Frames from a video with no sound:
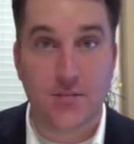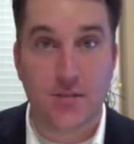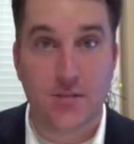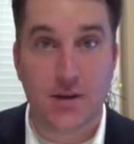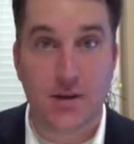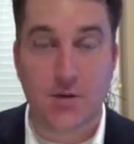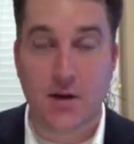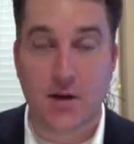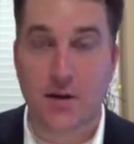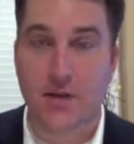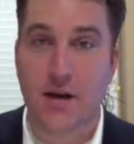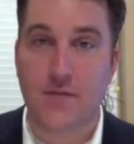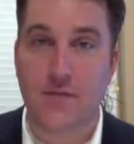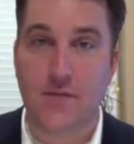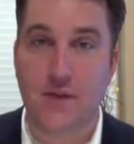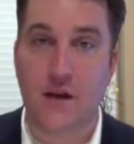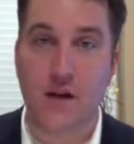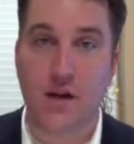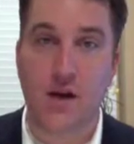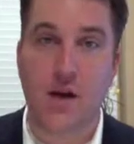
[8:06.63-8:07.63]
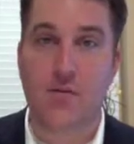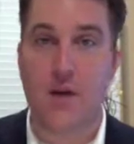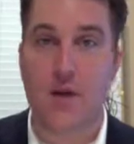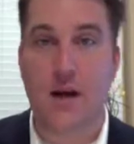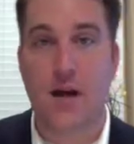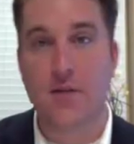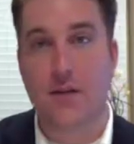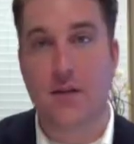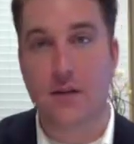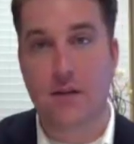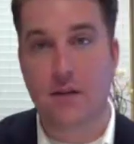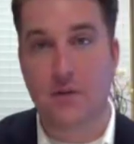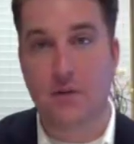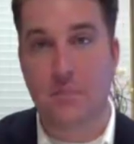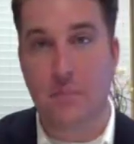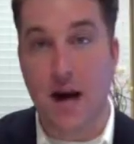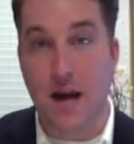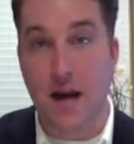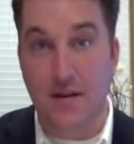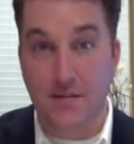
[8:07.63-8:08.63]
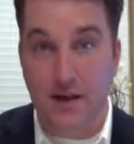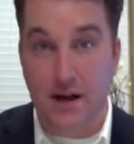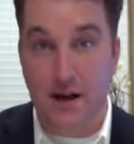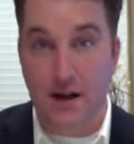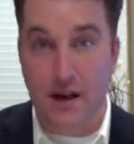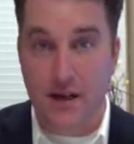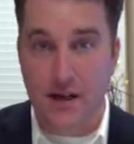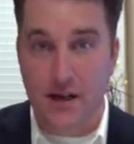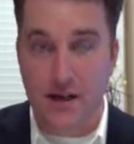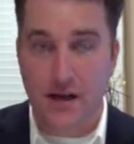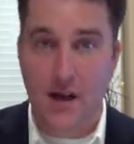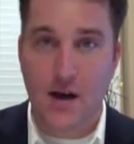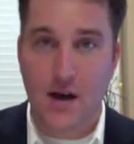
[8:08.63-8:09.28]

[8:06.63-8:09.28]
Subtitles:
So I don't have to carry around a little MiFi.